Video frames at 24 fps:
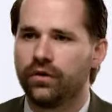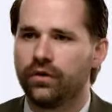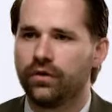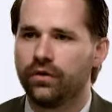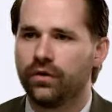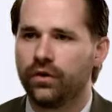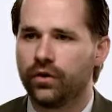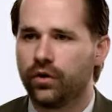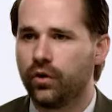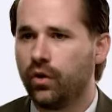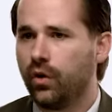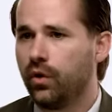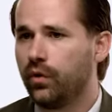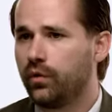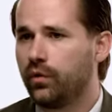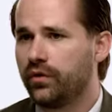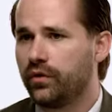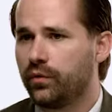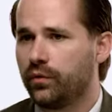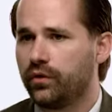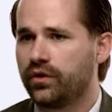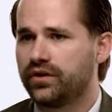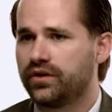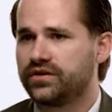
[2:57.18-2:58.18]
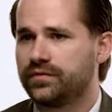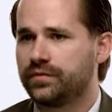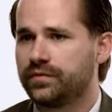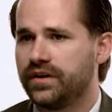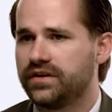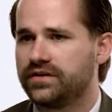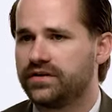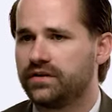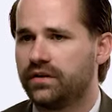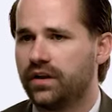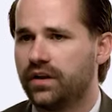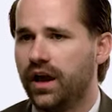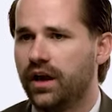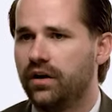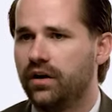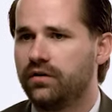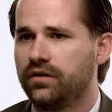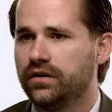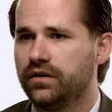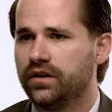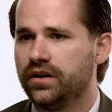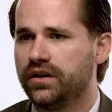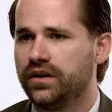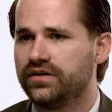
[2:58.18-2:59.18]
The goal with Workspace
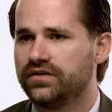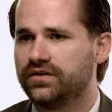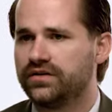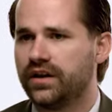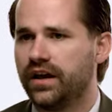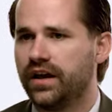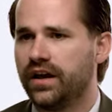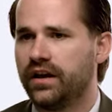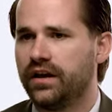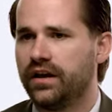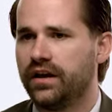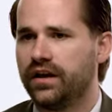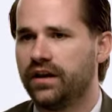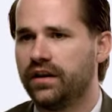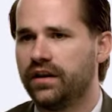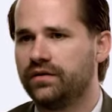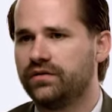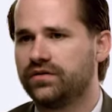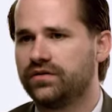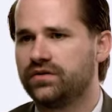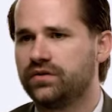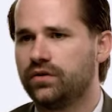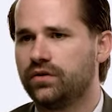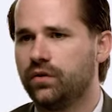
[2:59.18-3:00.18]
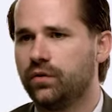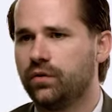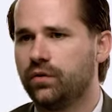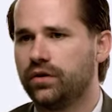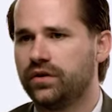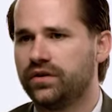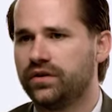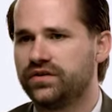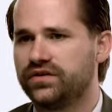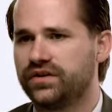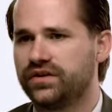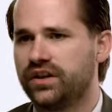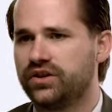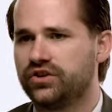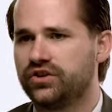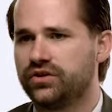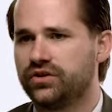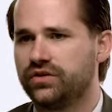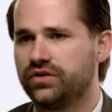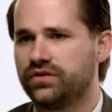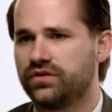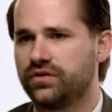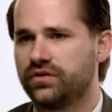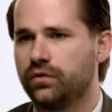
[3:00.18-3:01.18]
Cloud is that it gives organizations